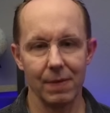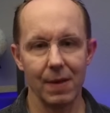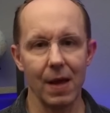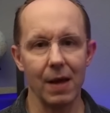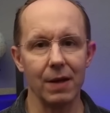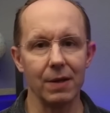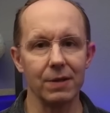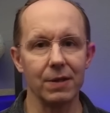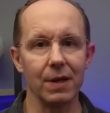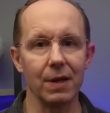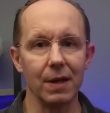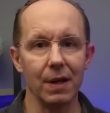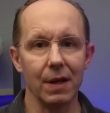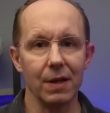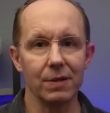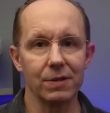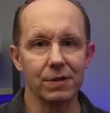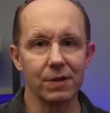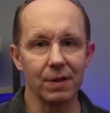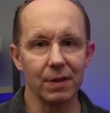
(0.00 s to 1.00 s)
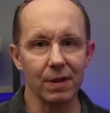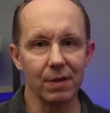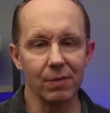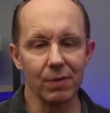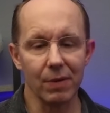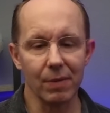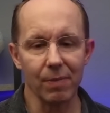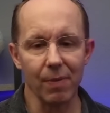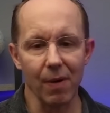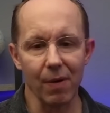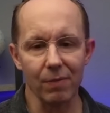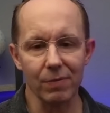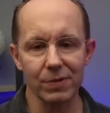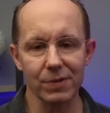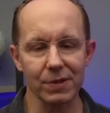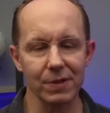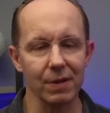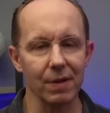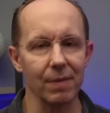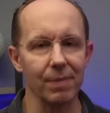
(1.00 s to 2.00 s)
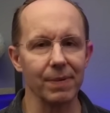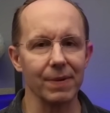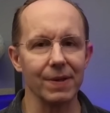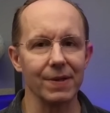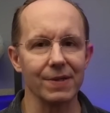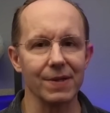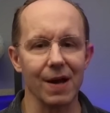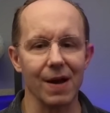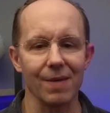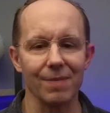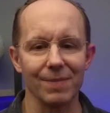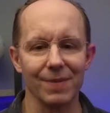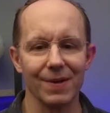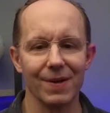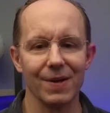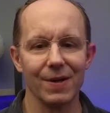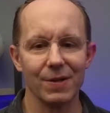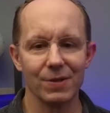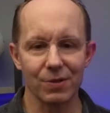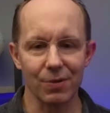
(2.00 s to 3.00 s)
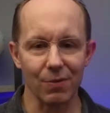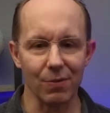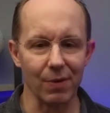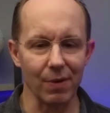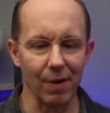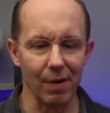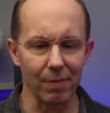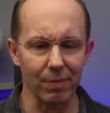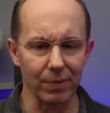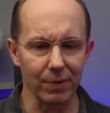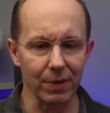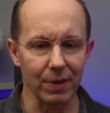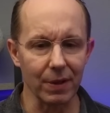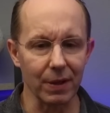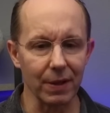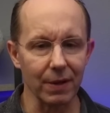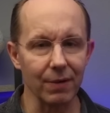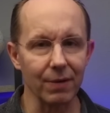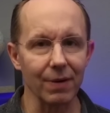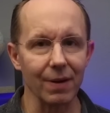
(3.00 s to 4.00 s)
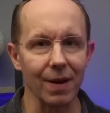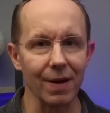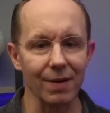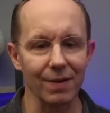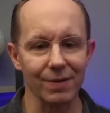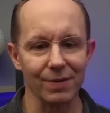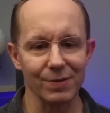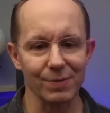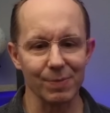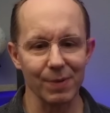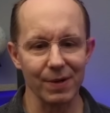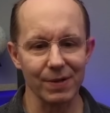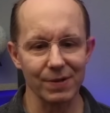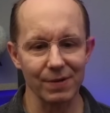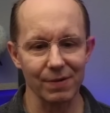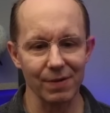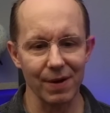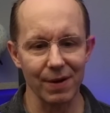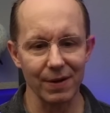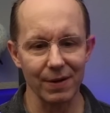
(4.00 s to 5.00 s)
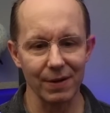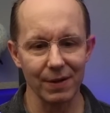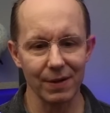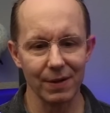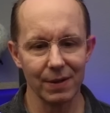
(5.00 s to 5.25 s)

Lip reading: And it did it instantly when the ball was still up at the top. So we were able to clear a lot of those bricks already.